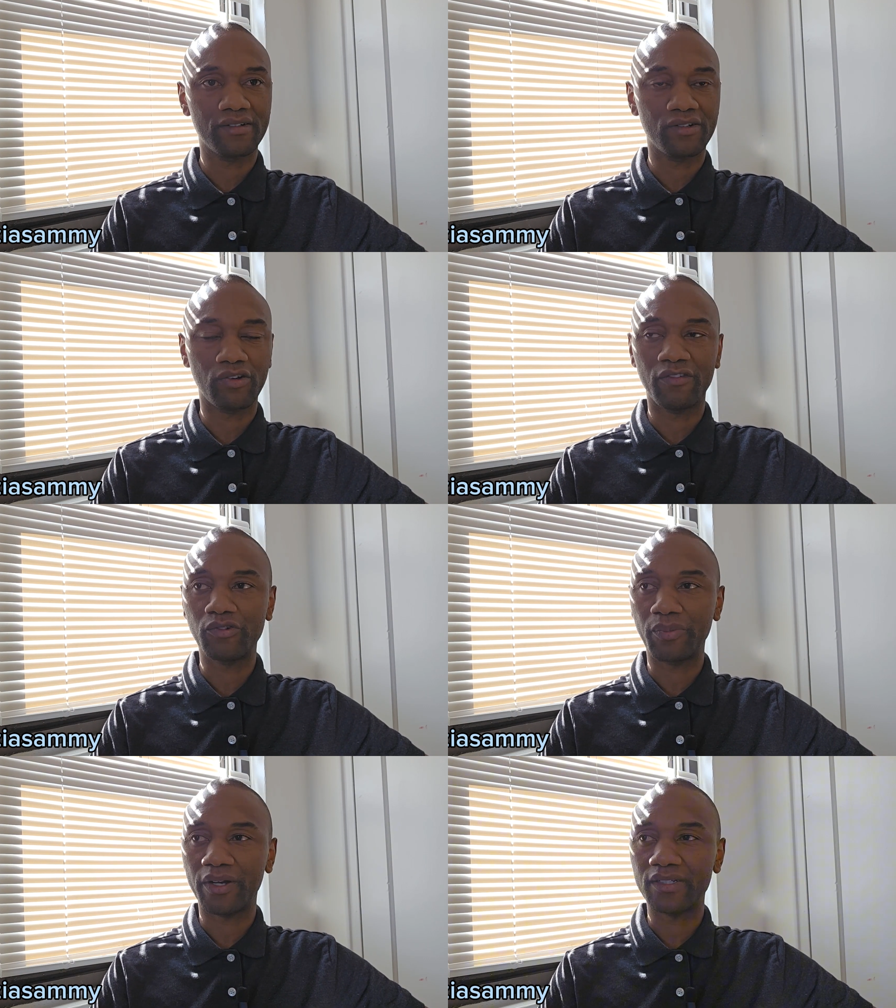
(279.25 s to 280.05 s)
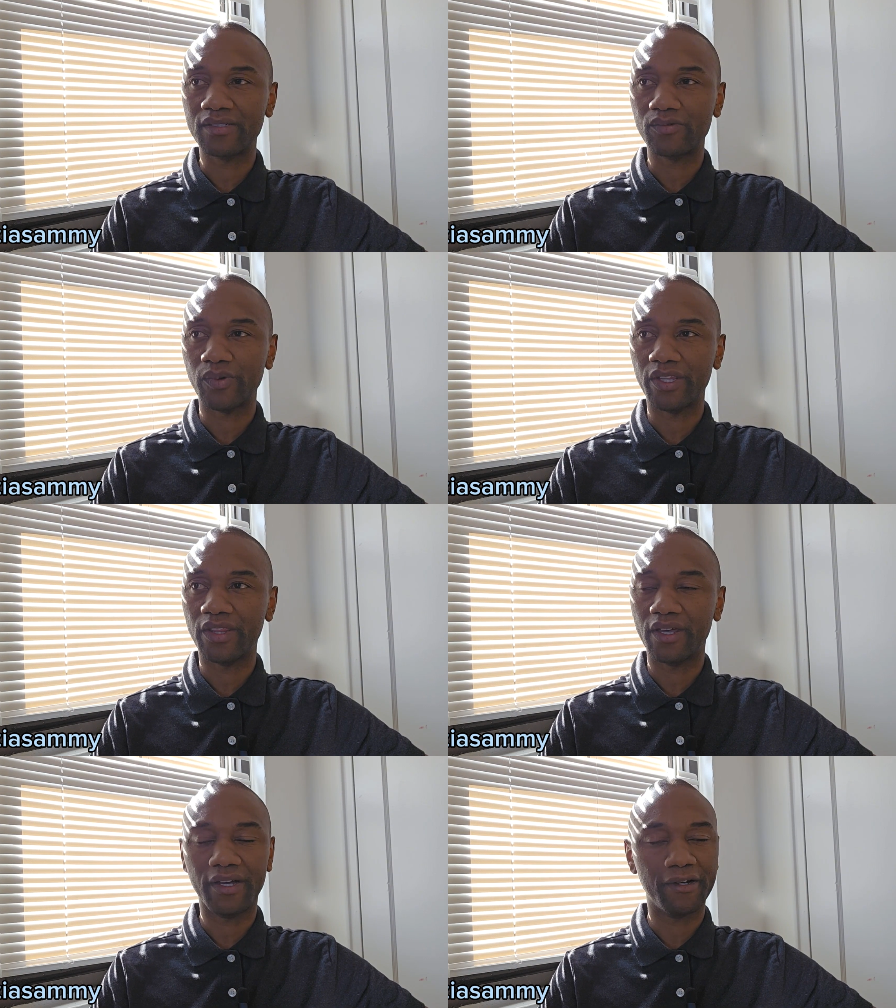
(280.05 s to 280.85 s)
You have to part with,
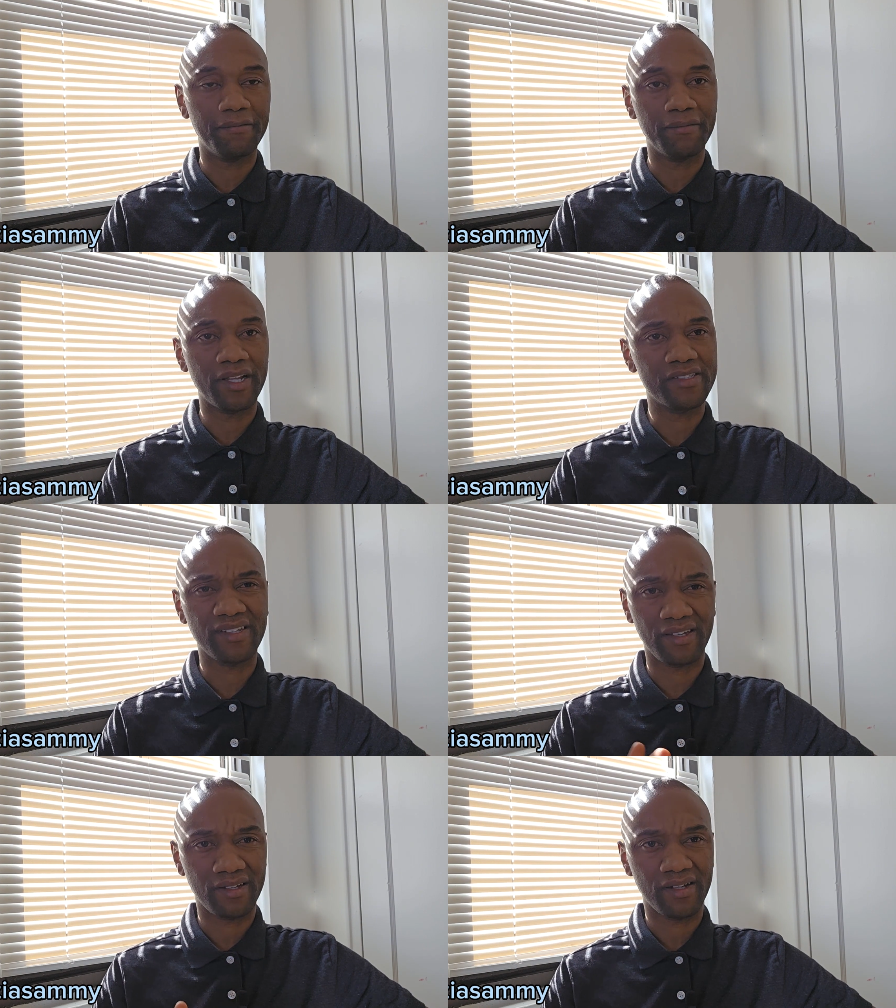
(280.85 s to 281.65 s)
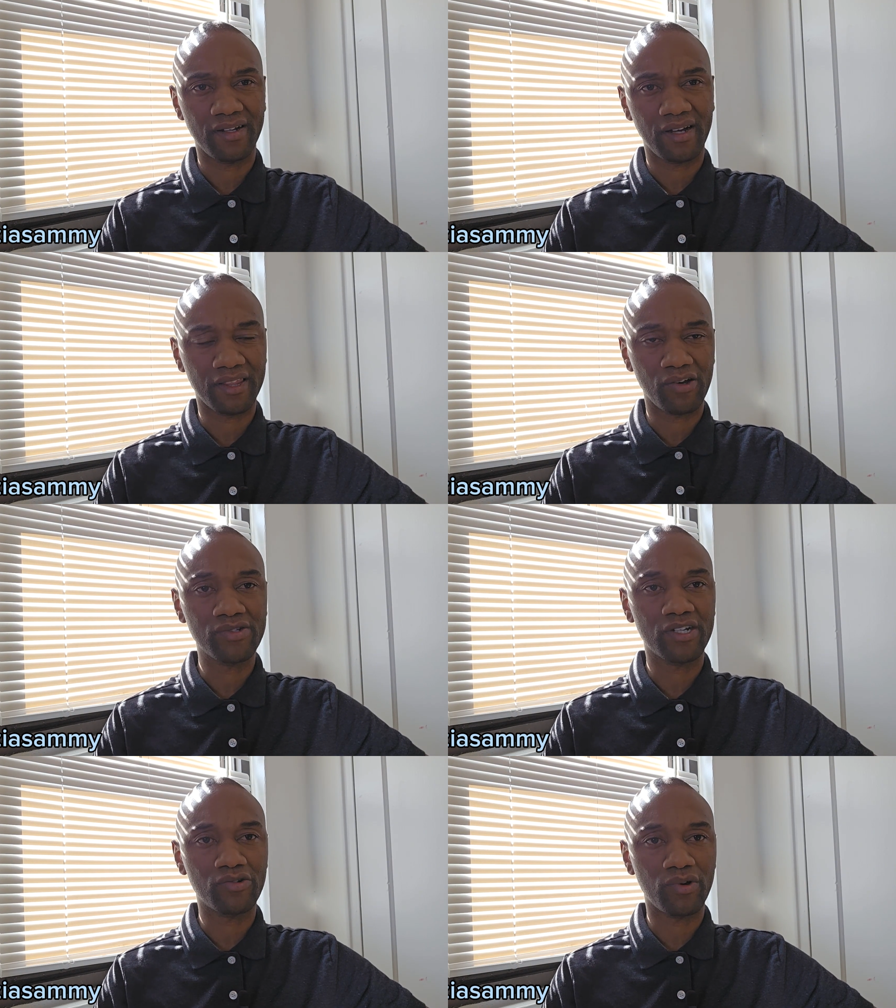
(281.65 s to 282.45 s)
let's say,
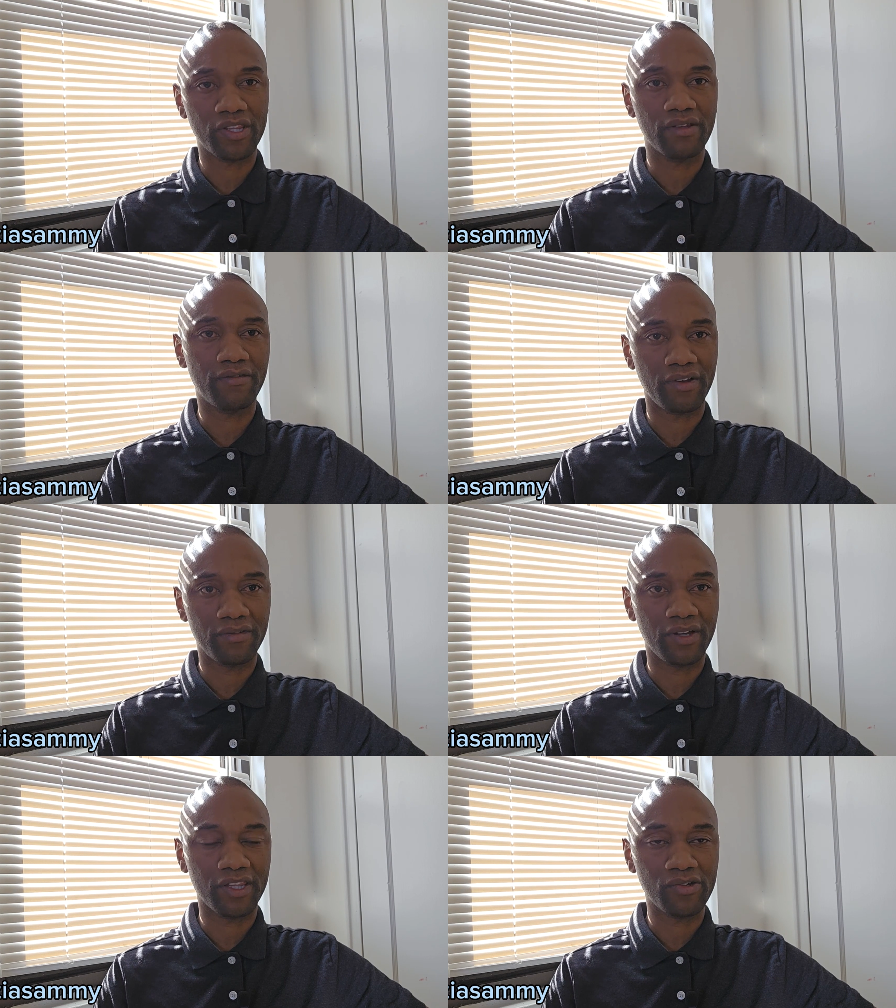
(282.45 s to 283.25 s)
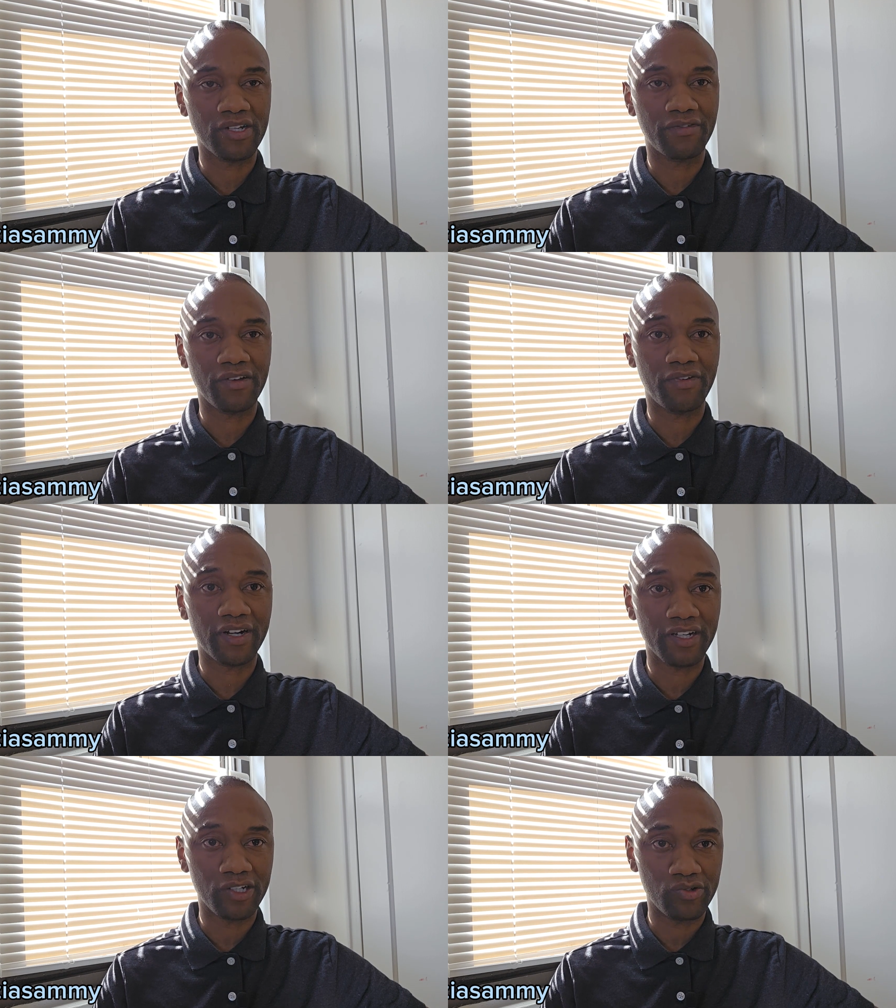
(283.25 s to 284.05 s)
$1,000 to
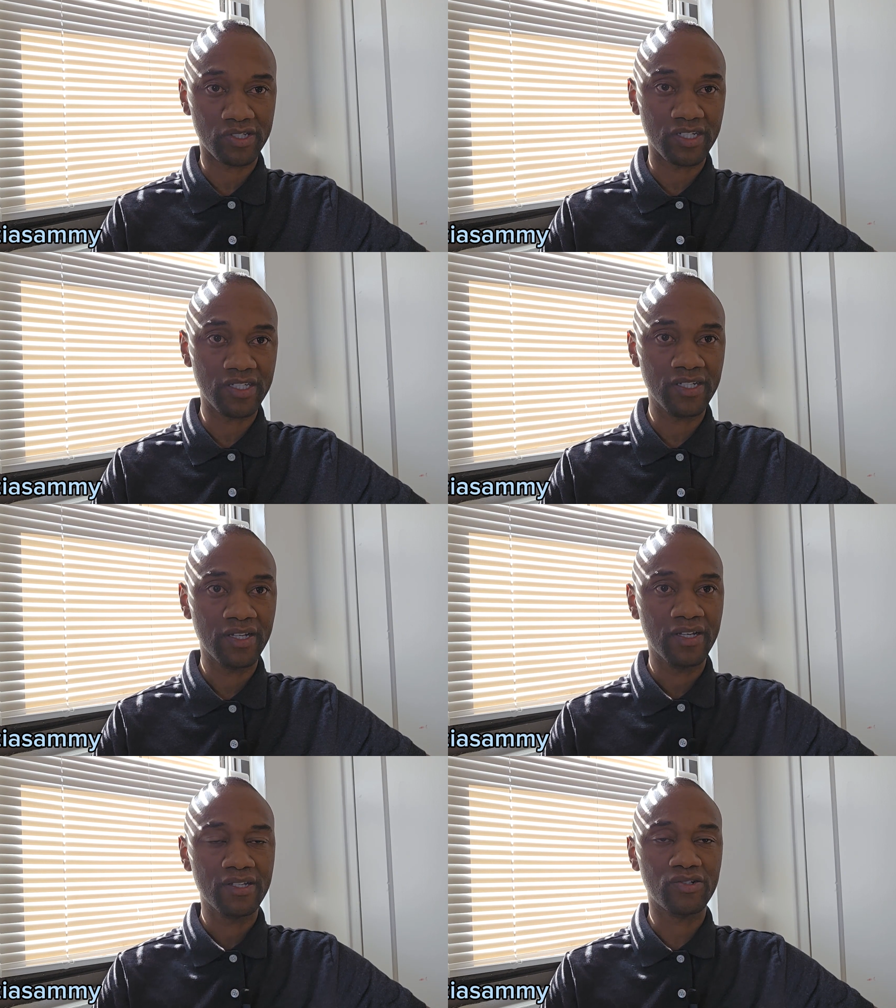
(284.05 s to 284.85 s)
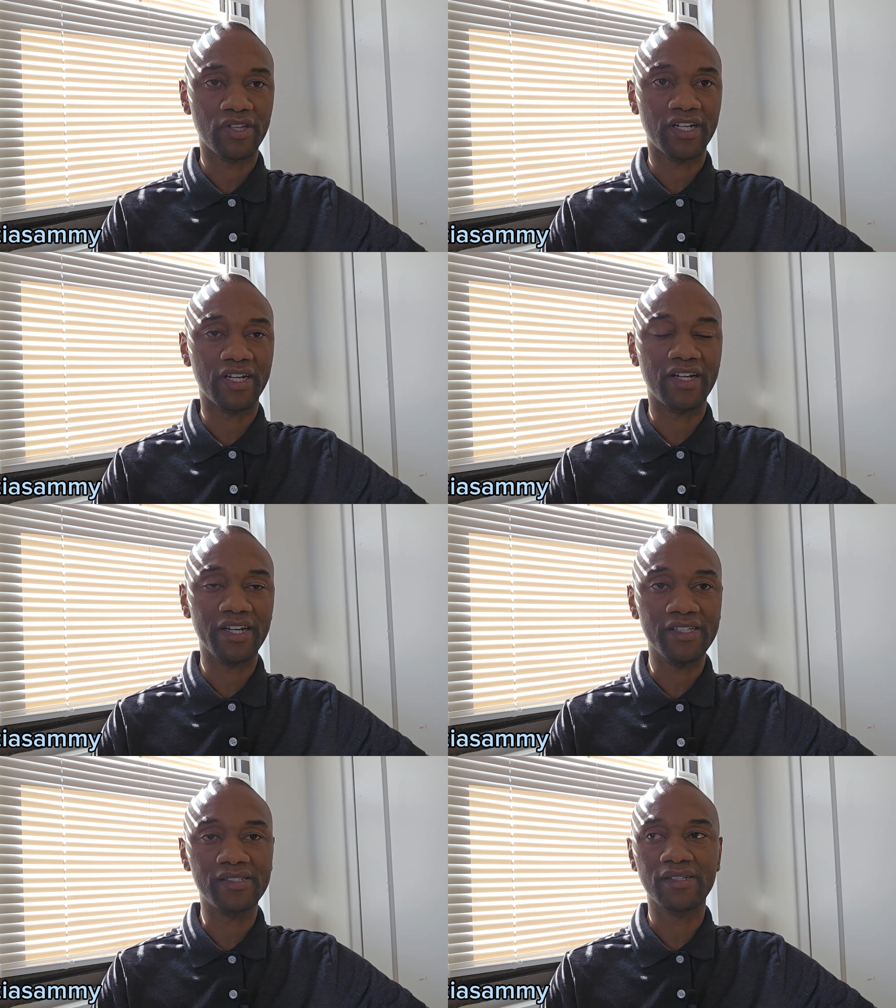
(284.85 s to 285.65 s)
$1,500 USD, so that at
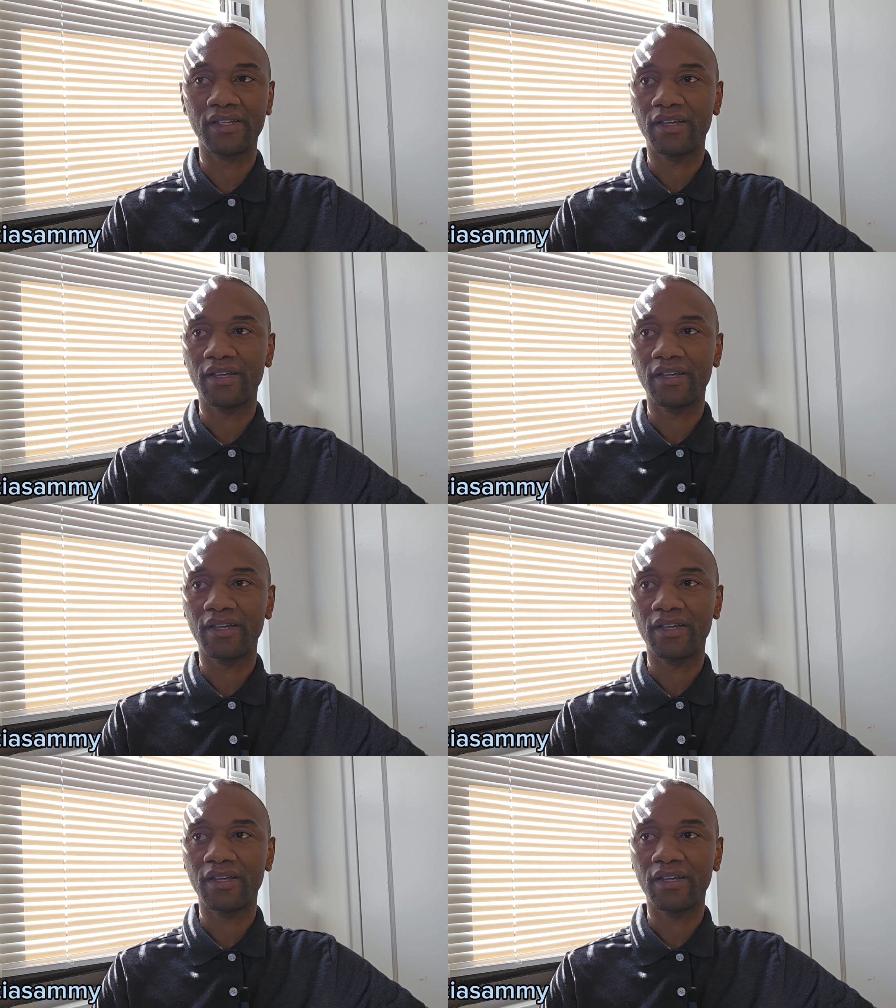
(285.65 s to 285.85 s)
least